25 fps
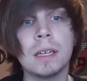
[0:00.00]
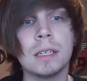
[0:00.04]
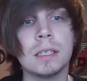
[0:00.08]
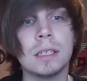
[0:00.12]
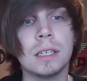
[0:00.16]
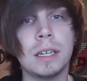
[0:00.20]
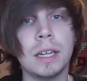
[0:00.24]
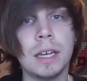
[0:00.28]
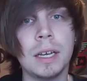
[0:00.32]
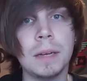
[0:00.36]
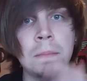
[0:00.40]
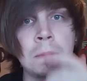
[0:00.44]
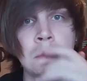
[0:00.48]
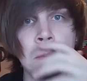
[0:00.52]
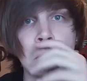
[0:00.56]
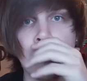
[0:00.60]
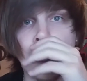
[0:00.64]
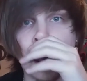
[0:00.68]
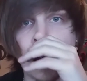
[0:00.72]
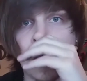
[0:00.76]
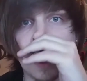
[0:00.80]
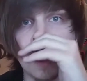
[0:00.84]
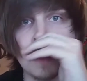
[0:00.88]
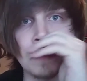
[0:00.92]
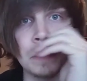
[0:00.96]
today
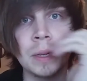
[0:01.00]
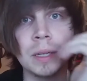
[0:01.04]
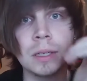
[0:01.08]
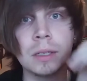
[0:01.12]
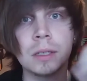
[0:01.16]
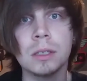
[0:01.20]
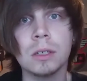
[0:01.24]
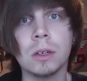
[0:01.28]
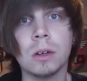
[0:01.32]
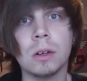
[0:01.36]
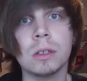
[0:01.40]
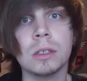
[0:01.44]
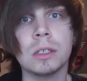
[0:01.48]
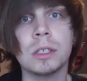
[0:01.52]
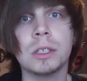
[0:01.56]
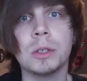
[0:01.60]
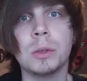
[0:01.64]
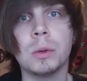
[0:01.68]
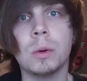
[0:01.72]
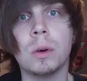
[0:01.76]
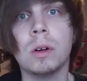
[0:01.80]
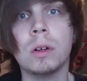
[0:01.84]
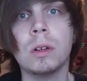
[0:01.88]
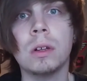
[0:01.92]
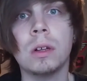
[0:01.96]
I'm here to talk to
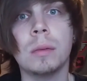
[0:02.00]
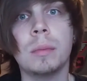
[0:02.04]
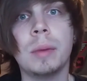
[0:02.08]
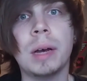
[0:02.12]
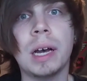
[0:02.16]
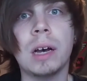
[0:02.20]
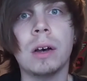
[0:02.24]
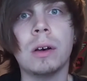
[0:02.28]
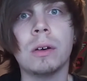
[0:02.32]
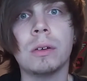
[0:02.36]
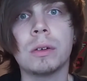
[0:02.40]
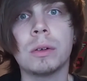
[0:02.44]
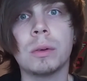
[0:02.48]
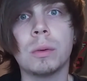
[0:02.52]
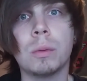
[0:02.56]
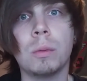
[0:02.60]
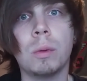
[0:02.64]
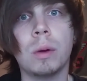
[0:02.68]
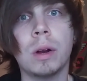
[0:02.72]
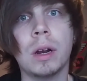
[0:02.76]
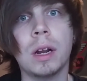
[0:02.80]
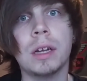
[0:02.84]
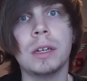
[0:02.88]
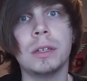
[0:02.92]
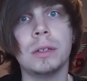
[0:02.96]
you all about
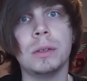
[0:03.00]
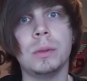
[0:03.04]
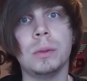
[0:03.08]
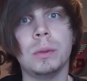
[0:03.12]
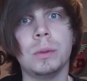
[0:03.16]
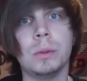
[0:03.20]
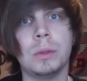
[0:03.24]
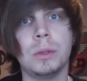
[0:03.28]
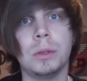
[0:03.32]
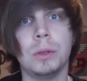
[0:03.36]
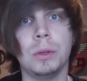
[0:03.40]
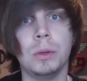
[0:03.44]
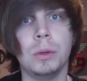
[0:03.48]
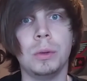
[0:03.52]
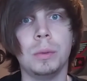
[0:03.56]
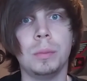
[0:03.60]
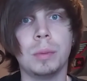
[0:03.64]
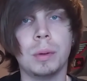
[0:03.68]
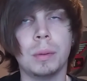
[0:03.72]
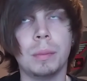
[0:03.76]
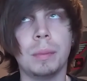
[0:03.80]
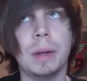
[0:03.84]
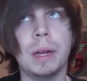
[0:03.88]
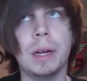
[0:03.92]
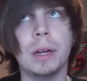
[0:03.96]
what I do to
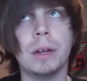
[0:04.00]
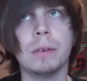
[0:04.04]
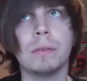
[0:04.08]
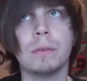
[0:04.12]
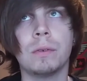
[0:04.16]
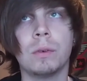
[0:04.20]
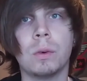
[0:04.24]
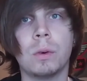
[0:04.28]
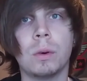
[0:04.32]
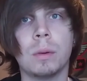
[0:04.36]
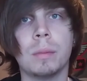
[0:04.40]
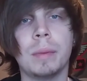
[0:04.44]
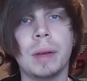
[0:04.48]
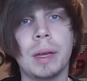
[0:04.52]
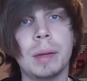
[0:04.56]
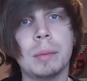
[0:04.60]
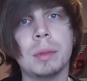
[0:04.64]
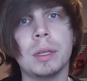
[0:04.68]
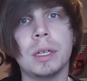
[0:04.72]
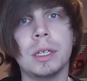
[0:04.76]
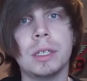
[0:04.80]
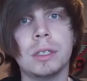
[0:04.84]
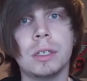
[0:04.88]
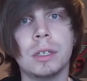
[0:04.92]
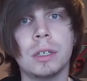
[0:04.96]
prepare for
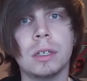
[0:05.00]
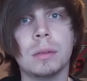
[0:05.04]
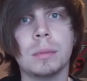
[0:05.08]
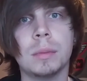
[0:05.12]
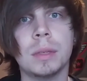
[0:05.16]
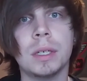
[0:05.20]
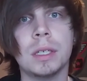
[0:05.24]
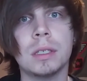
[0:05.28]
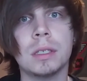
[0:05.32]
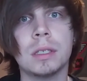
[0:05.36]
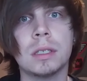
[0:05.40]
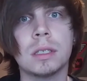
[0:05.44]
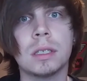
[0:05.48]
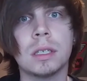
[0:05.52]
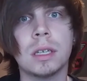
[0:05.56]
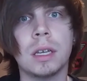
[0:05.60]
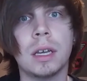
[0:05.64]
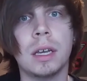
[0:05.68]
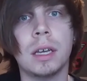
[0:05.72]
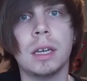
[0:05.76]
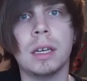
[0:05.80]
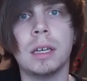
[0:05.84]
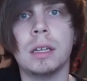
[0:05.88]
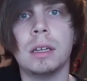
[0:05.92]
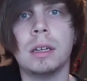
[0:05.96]
Beyblade tournaments
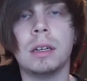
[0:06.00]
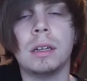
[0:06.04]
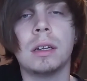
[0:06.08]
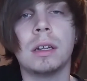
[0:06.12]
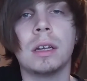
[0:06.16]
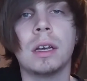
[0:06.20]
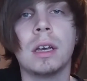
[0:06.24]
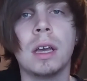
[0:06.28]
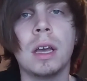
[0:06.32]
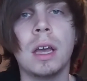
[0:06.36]
and